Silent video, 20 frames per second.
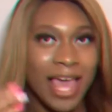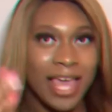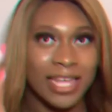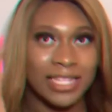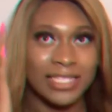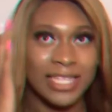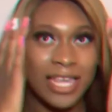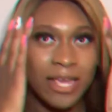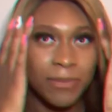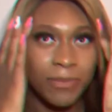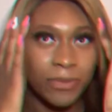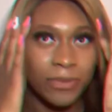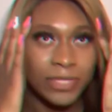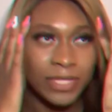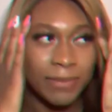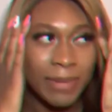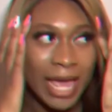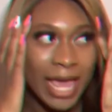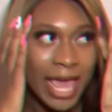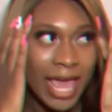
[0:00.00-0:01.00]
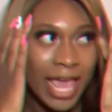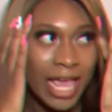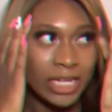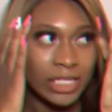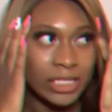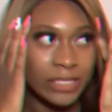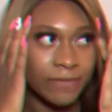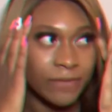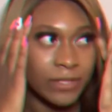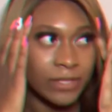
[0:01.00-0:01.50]
temples and my head
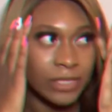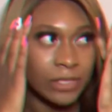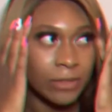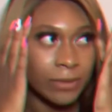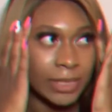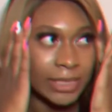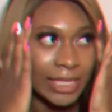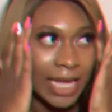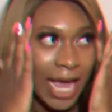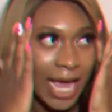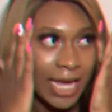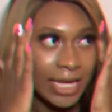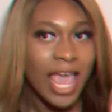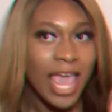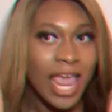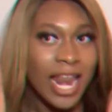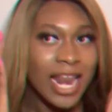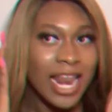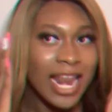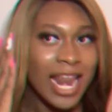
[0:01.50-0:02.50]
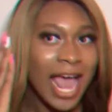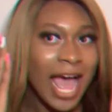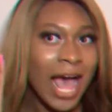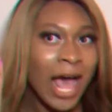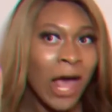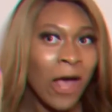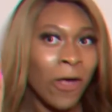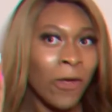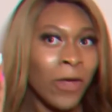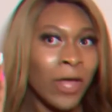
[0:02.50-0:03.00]
just feels a little tight. And then
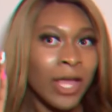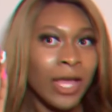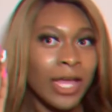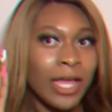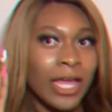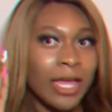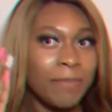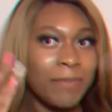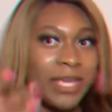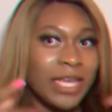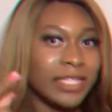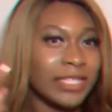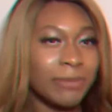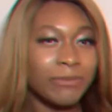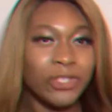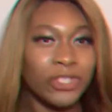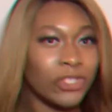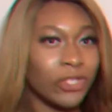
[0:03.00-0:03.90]
now, because I'm just so